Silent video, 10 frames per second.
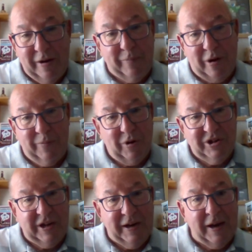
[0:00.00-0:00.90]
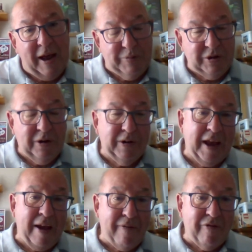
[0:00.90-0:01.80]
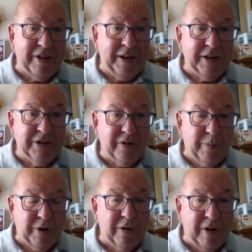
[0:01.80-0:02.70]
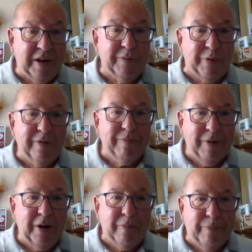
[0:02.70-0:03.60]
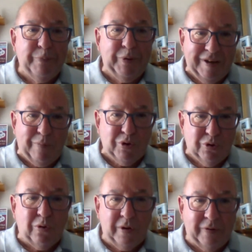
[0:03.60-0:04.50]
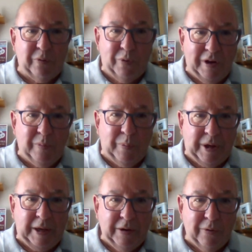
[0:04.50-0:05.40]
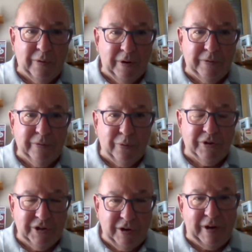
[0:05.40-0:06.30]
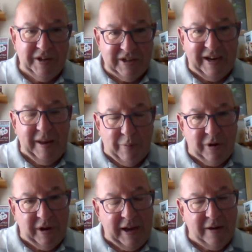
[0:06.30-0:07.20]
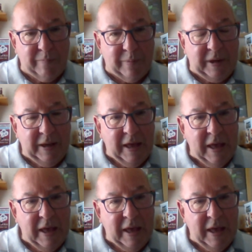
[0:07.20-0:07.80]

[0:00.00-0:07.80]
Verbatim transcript: I'm, I'm not saying absolutely everything is going to be correct, but you know, pretty much all of it will be, or, or as correct as anybody can be.